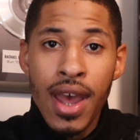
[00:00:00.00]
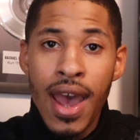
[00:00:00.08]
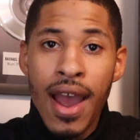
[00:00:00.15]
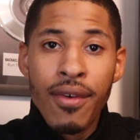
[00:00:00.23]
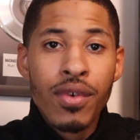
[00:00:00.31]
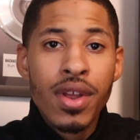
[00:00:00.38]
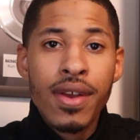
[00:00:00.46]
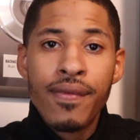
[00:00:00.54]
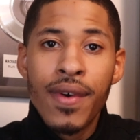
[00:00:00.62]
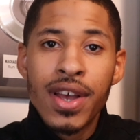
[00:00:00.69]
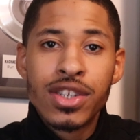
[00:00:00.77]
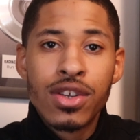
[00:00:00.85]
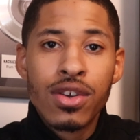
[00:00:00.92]
Every
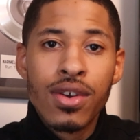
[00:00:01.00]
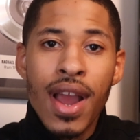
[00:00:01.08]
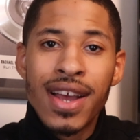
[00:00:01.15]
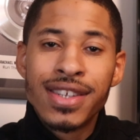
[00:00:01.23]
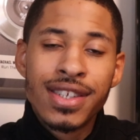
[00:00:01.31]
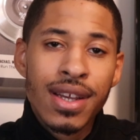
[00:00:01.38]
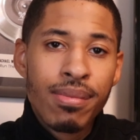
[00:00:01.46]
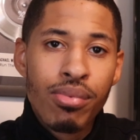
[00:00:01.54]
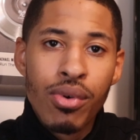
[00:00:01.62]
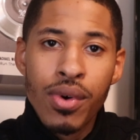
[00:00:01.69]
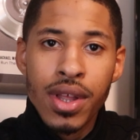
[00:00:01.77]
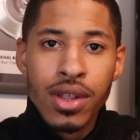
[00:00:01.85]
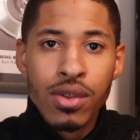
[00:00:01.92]
investor at some
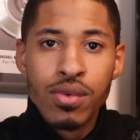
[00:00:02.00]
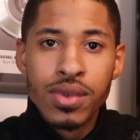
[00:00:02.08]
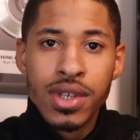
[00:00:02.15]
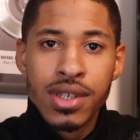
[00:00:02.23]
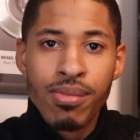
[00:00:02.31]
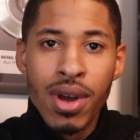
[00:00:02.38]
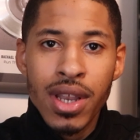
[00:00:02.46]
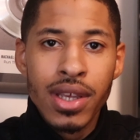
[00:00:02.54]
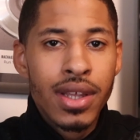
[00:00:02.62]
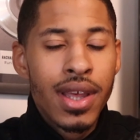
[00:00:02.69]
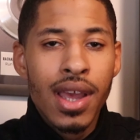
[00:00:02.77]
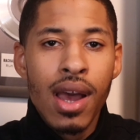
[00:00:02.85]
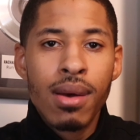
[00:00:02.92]
point loses money.
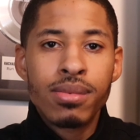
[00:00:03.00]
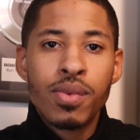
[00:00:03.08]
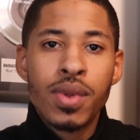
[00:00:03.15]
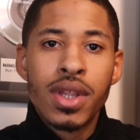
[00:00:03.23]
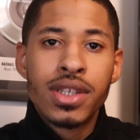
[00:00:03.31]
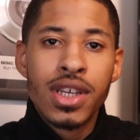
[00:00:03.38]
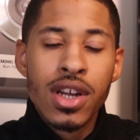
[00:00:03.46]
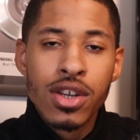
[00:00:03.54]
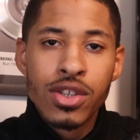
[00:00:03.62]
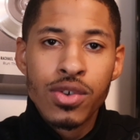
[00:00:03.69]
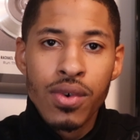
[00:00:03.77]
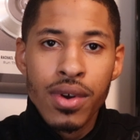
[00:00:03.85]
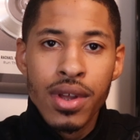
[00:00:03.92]
It comes with the
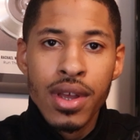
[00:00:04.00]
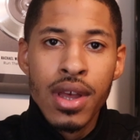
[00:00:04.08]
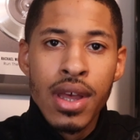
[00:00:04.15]
territory.